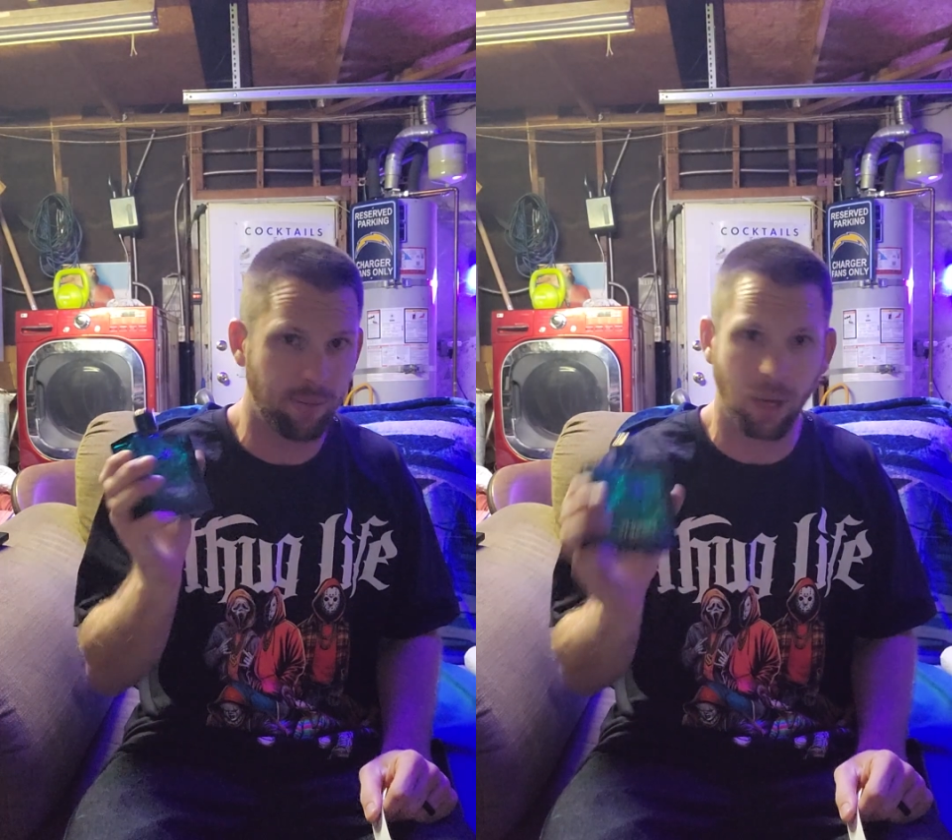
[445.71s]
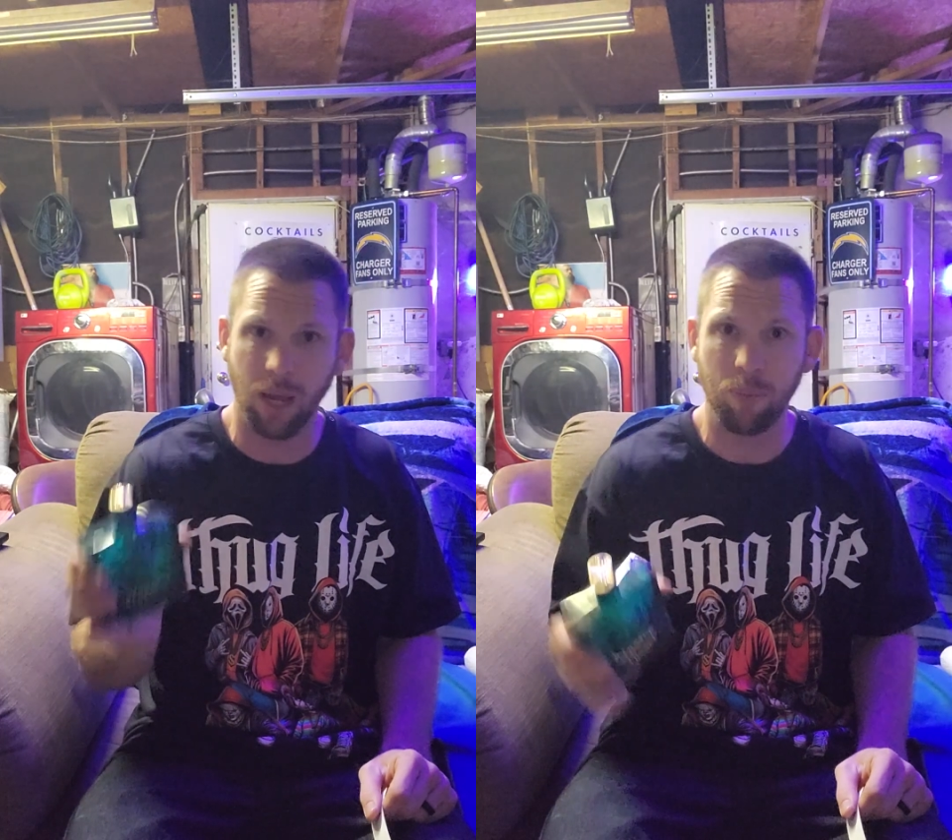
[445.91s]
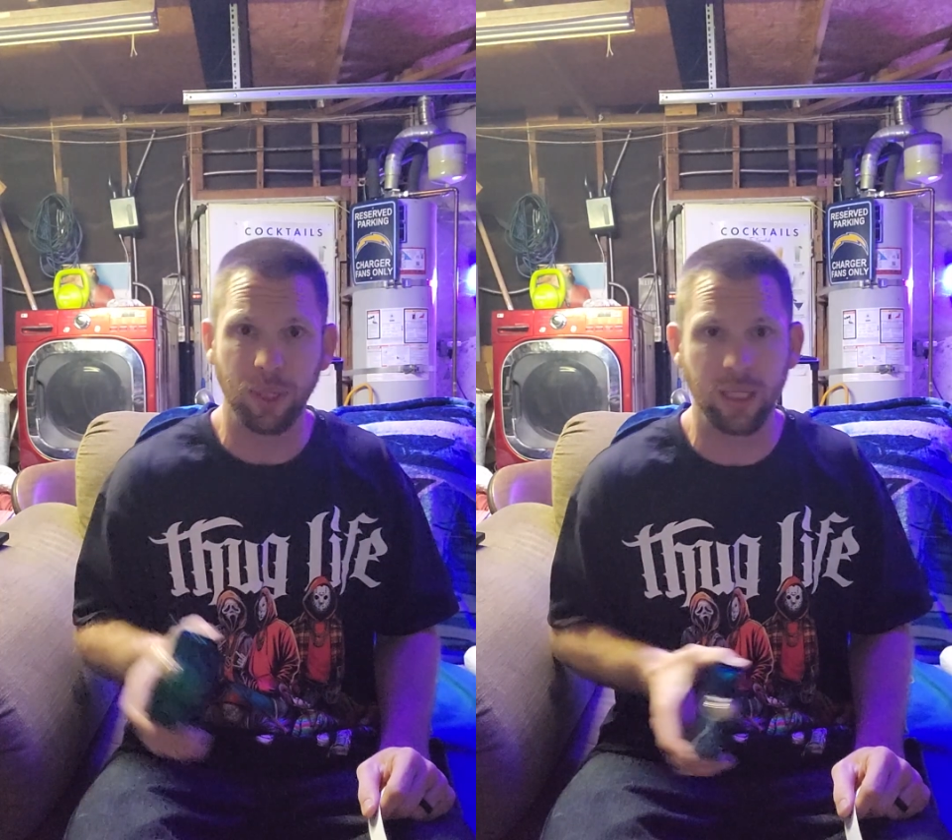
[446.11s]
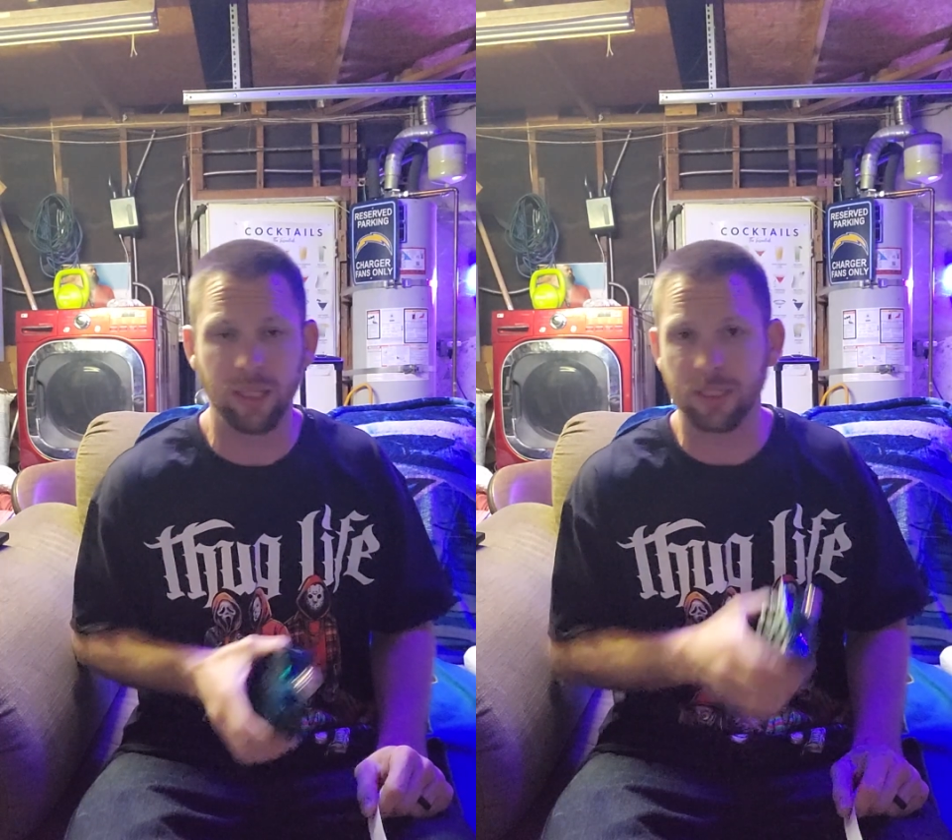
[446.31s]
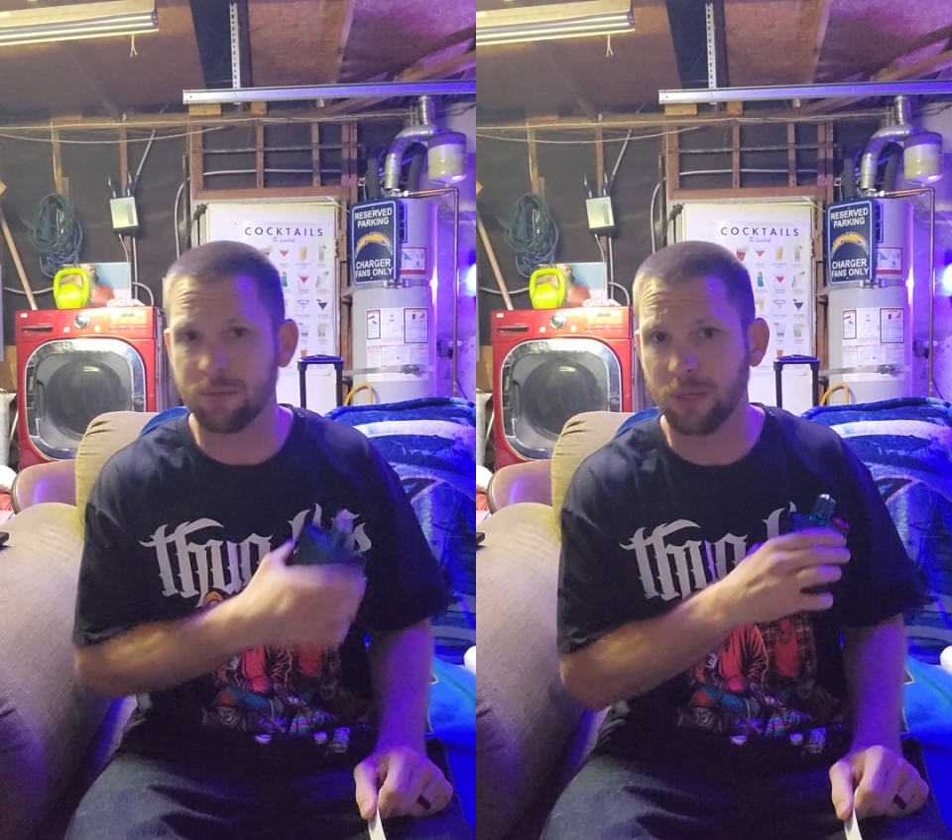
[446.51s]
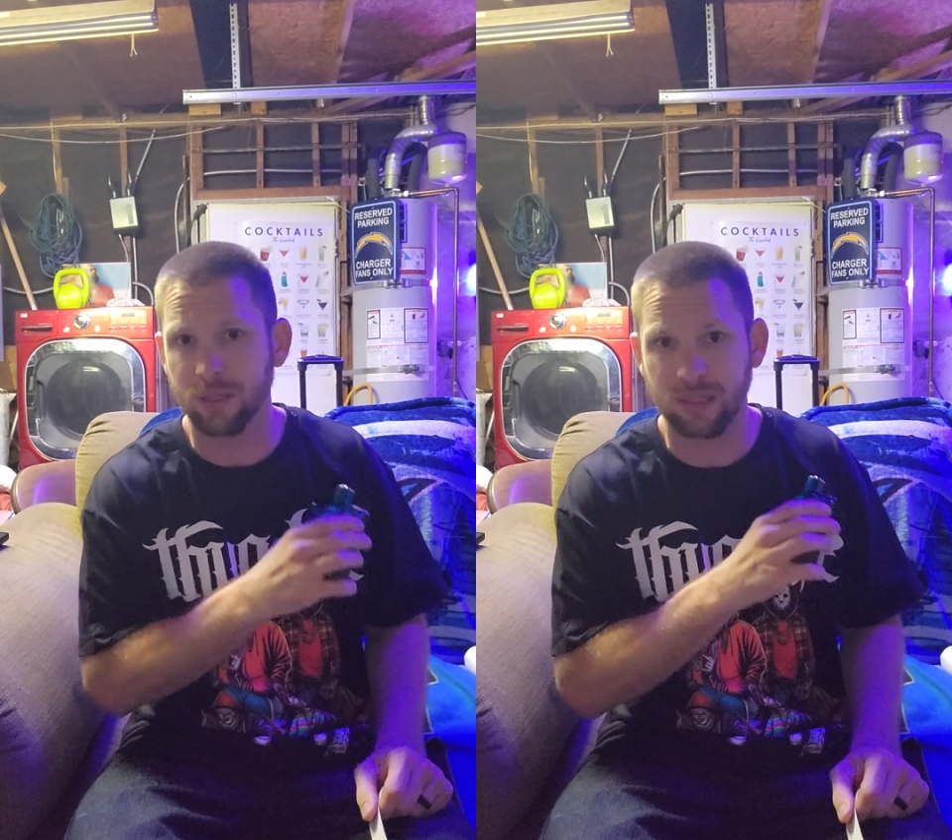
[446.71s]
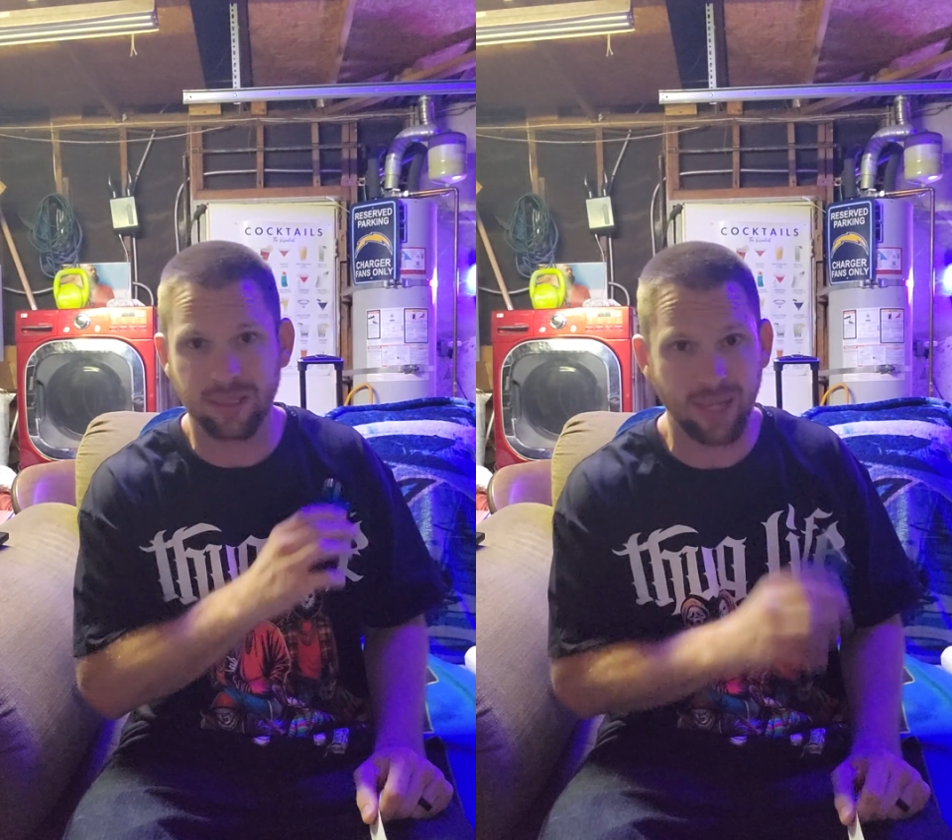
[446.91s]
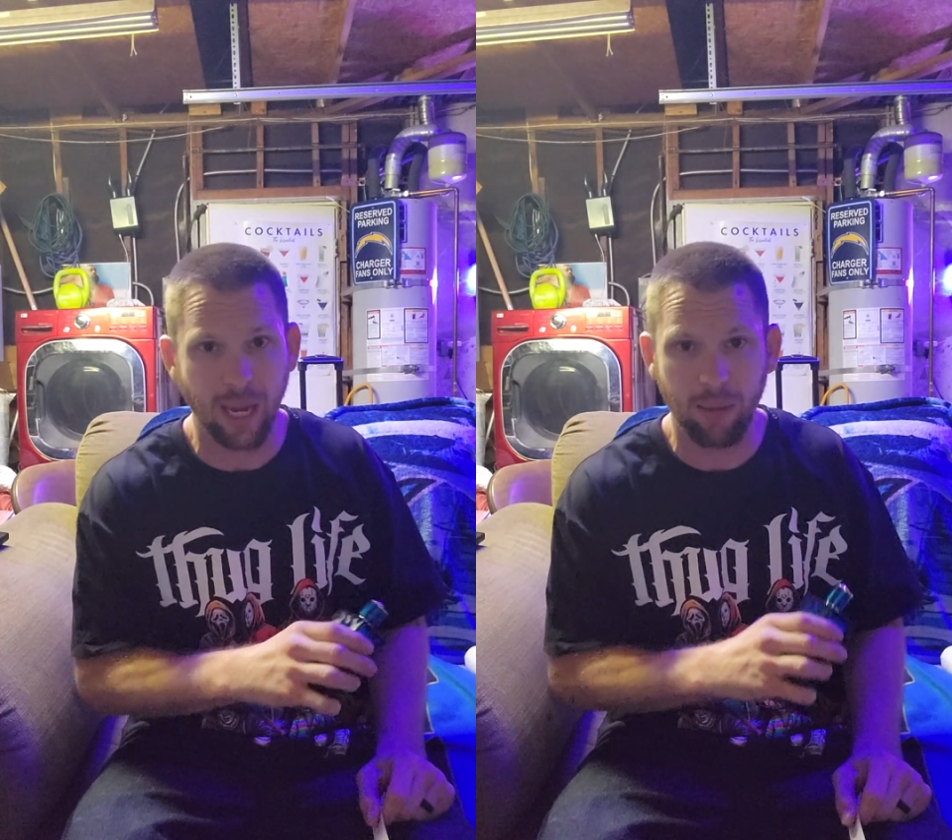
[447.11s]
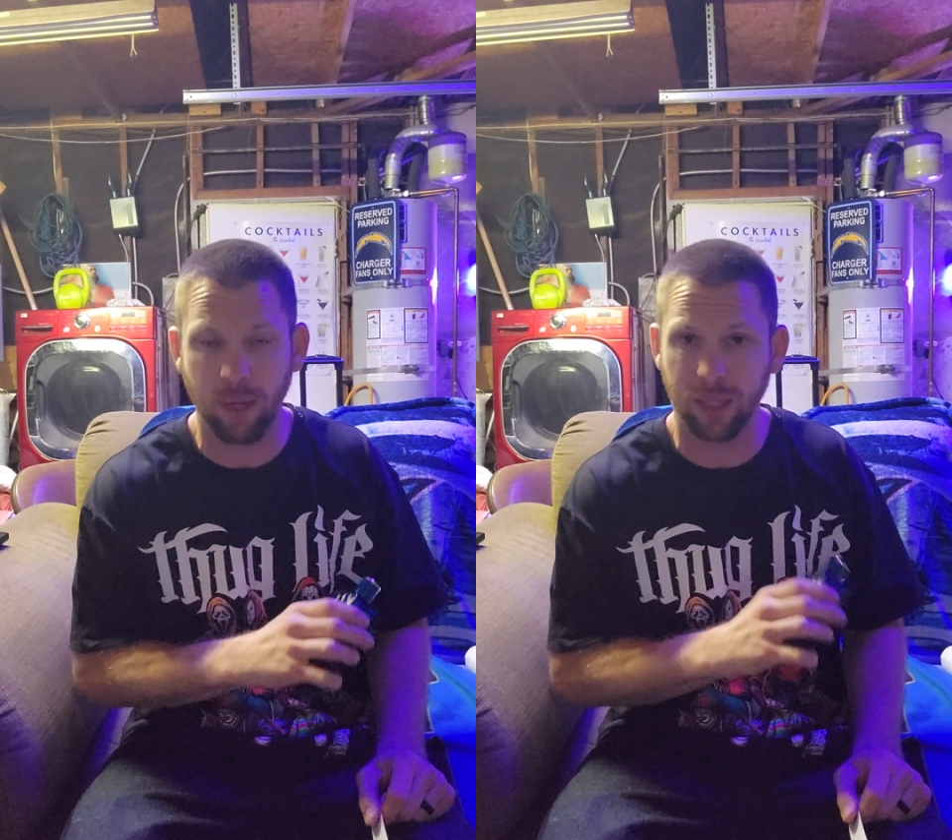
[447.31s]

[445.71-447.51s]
in my opinion, it smells the same,